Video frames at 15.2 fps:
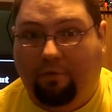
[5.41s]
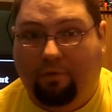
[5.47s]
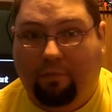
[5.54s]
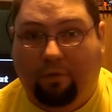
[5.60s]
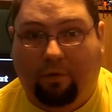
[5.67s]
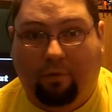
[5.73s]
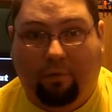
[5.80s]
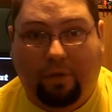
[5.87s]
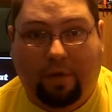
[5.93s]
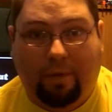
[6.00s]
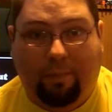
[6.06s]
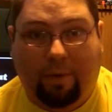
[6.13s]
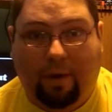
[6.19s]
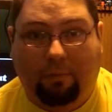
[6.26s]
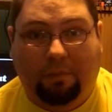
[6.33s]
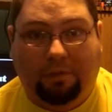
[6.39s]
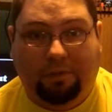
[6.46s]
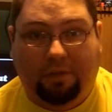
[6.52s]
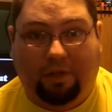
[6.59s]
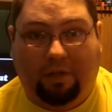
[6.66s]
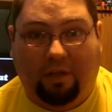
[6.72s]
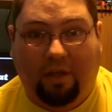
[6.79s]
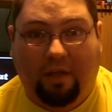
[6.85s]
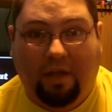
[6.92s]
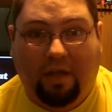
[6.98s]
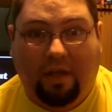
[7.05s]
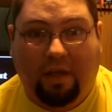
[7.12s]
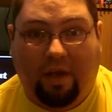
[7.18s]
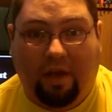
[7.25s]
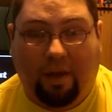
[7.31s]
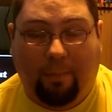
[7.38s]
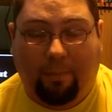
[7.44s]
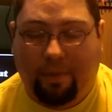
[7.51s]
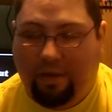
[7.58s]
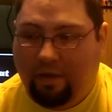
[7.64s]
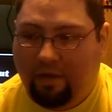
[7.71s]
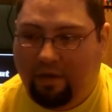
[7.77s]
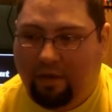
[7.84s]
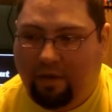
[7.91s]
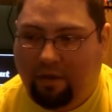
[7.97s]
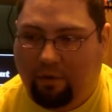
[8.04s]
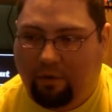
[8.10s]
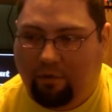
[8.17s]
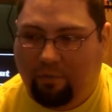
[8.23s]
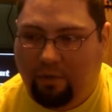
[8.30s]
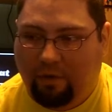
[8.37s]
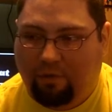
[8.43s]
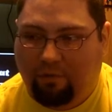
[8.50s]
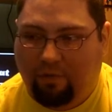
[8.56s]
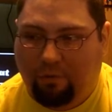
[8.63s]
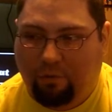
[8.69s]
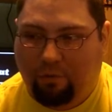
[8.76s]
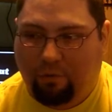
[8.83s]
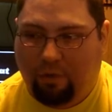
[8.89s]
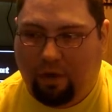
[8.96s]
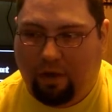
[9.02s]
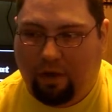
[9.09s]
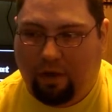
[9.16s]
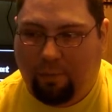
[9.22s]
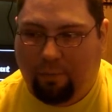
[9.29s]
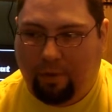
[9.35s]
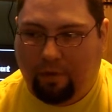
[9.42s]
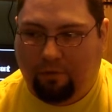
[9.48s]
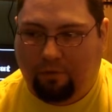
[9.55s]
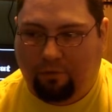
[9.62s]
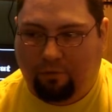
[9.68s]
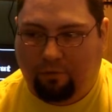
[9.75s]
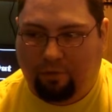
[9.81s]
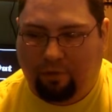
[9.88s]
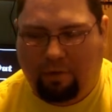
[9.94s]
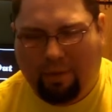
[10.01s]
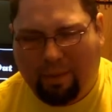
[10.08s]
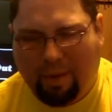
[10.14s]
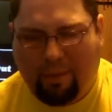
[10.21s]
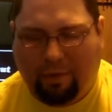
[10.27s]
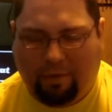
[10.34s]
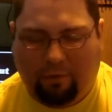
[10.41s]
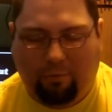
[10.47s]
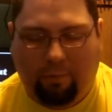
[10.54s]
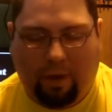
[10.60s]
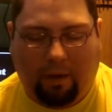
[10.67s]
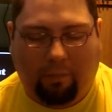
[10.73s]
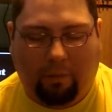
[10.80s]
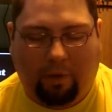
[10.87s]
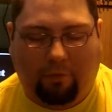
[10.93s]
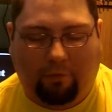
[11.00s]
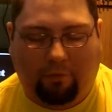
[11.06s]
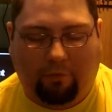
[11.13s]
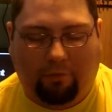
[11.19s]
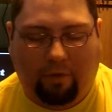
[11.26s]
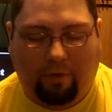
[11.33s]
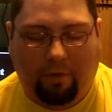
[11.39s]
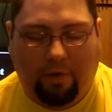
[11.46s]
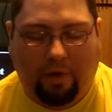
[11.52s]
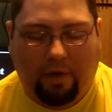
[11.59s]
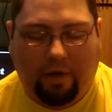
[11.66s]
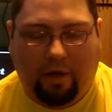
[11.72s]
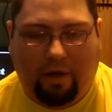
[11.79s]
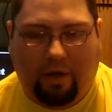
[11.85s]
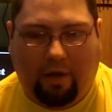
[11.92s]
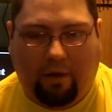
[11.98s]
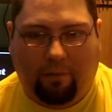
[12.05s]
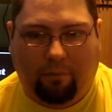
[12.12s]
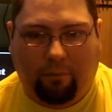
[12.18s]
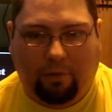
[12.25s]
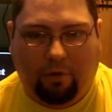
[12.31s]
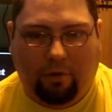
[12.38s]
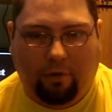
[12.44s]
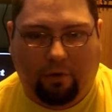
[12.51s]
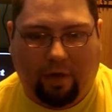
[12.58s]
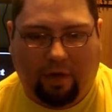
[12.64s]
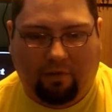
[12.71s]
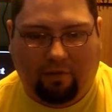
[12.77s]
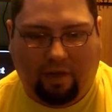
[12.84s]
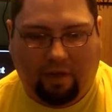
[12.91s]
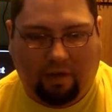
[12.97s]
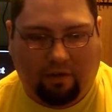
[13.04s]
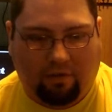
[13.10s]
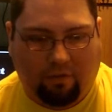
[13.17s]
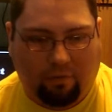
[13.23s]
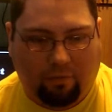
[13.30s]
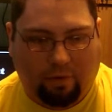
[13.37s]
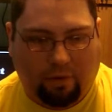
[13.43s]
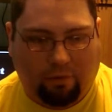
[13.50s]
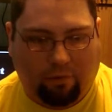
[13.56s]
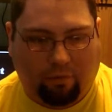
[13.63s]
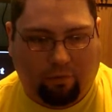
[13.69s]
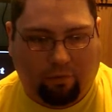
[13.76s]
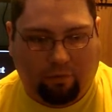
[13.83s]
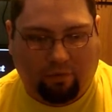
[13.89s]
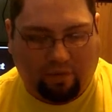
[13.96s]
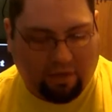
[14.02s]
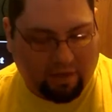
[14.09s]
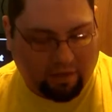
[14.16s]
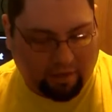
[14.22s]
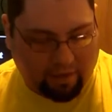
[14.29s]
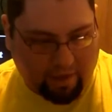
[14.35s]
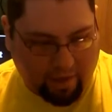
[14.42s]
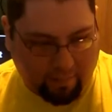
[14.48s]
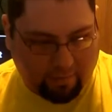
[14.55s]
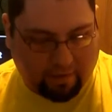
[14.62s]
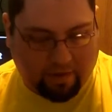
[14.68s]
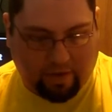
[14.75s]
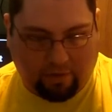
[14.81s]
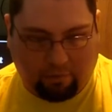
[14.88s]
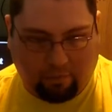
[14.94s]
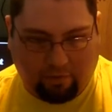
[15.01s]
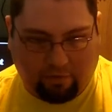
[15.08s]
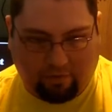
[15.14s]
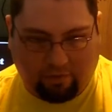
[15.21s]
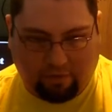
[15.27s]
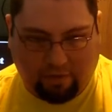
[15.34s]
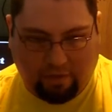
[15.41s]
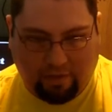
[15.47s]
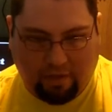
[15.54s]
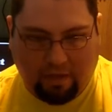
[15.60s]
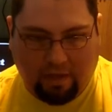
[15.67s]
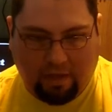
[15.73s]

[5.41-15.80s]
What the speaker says: from Guerrilla Publishing. Ben, it's been a few months or so, about a month or so. We know you guys headed to Northwest Indiana Comic Con recently,